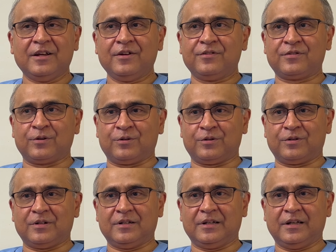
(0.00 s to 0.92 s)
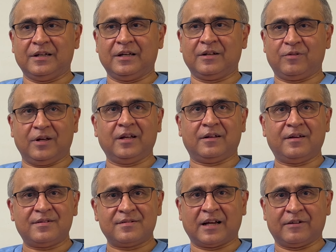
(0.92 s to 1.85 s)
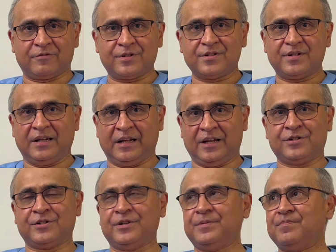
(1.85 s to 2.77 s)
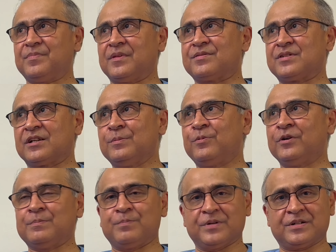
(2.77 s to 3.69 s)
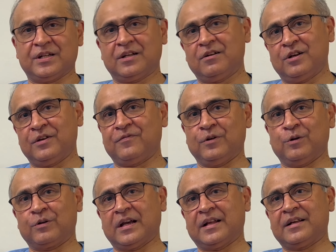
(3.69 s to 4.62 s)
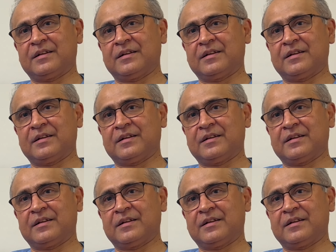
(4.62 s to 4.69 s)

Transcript: So It is diverse in Asia. Now, Singapore in particular, if you look at